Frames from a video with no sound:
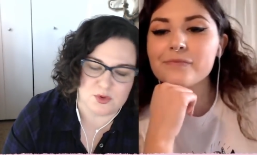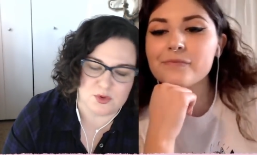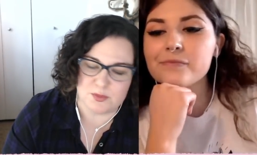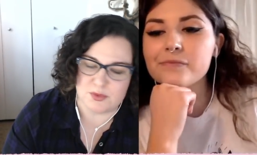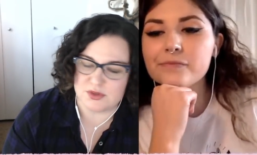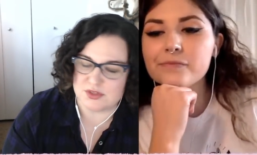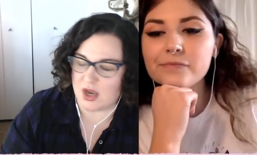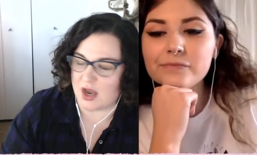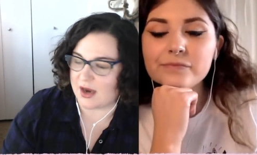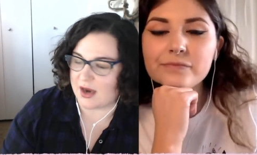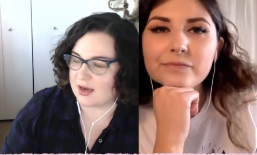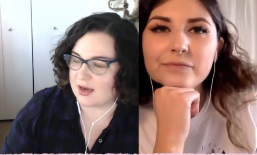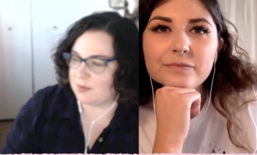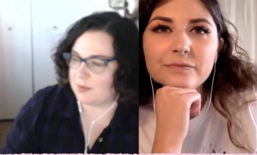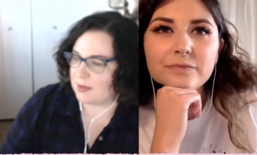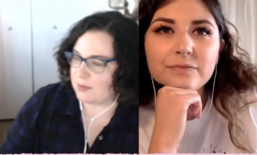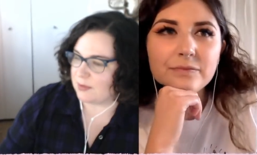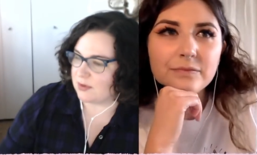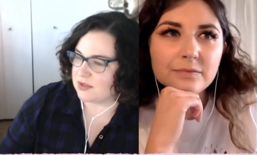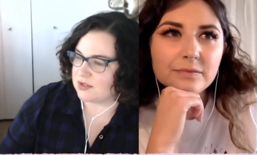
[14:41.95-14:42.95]
Speaker 1: talking to
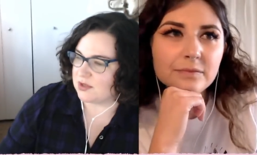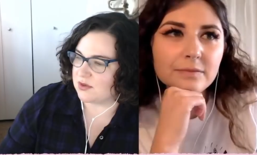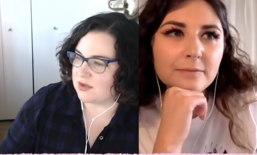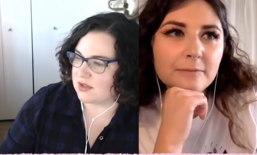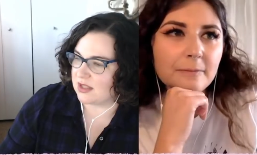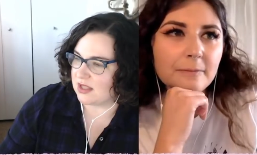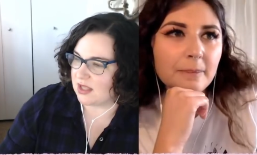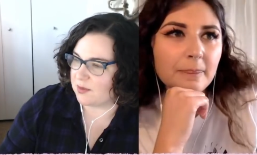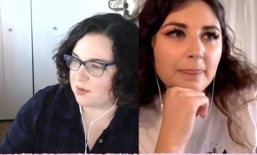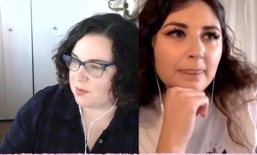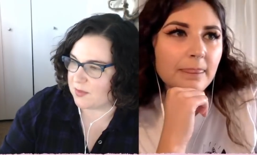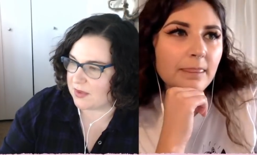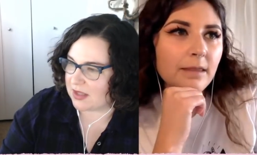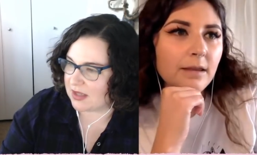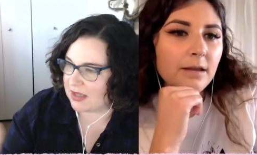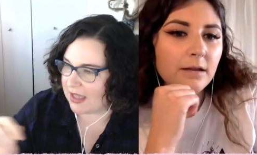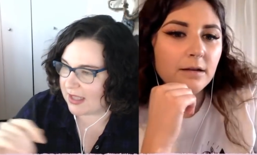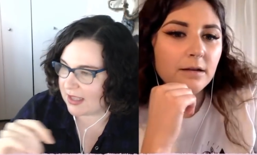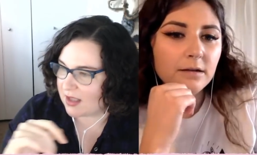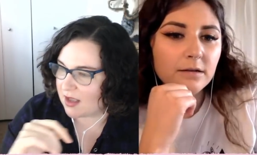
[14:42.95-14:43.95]
people? Do you think it would be,
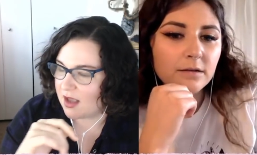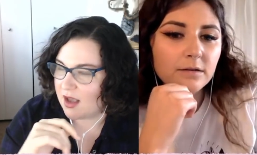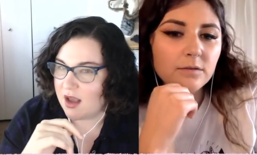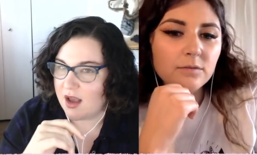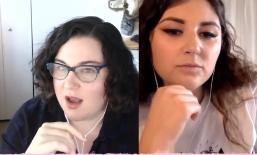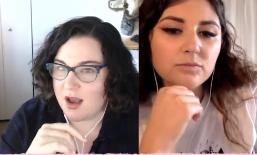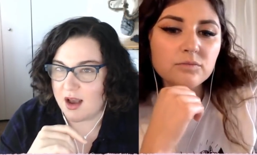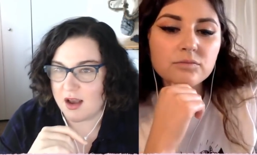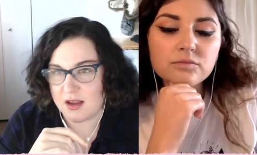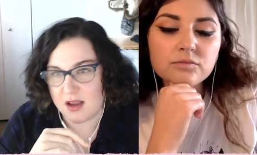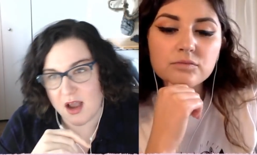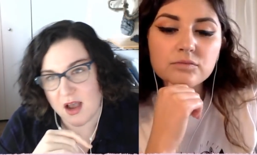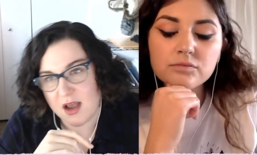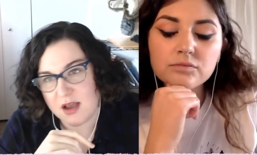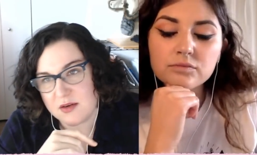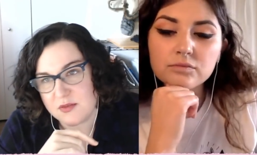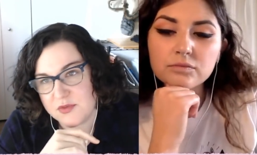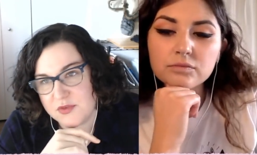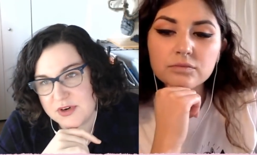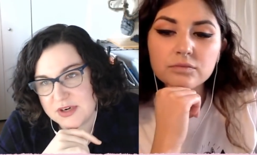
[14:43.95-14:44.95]
like, a
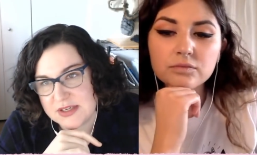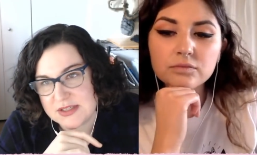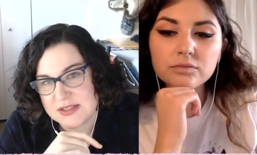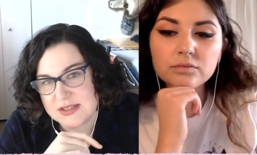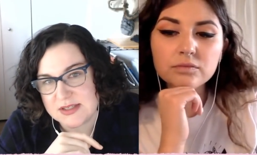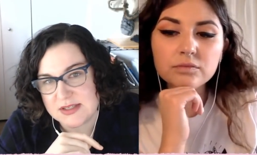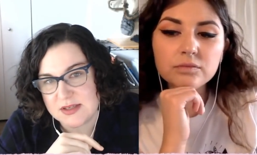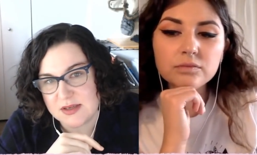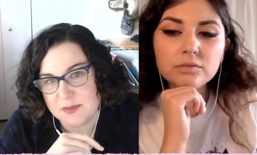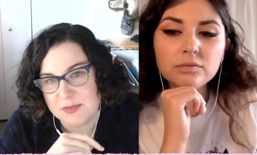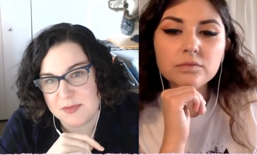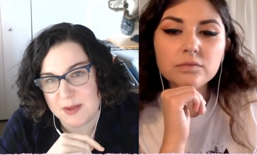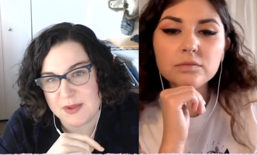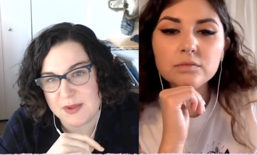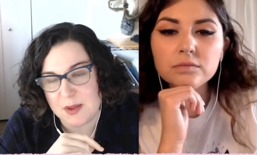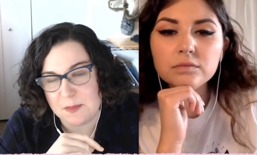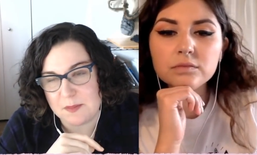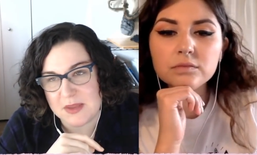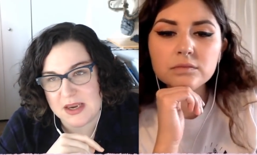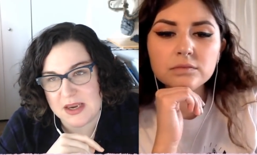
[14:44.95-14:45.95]
conference, maybe a
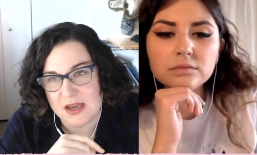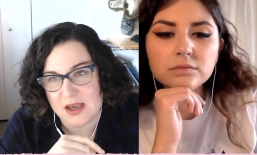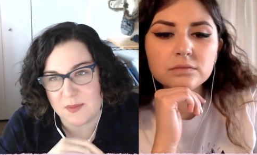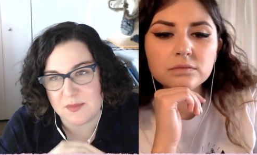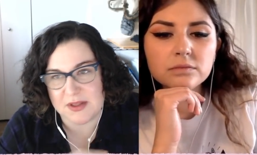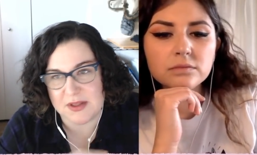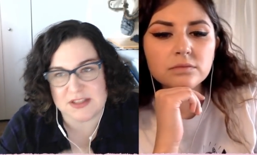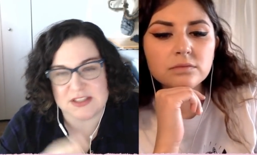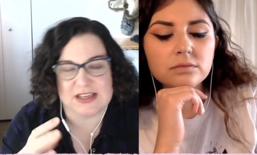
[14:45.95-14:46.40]
meetup that's, like,